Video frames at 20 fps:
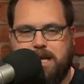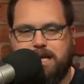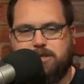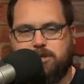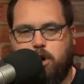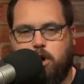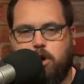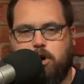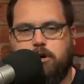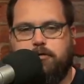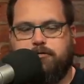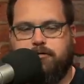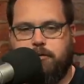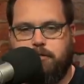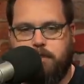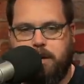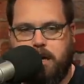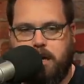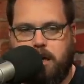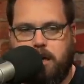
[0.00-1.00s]
It's hard for
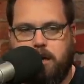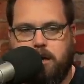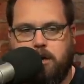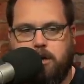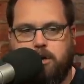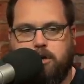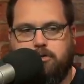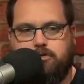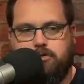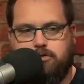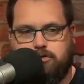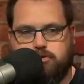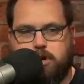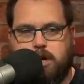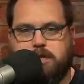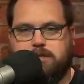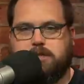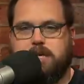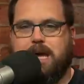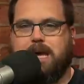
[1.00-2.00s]
me to
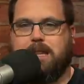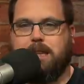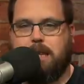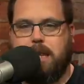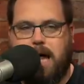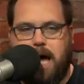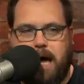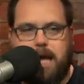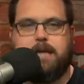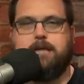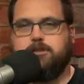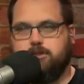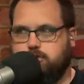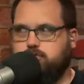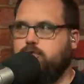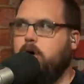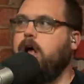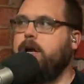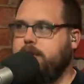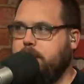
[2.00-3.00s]
trust a Lions
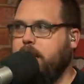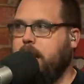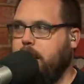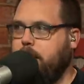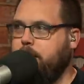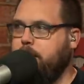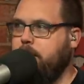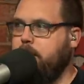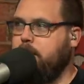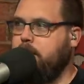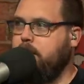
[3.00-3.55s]
run game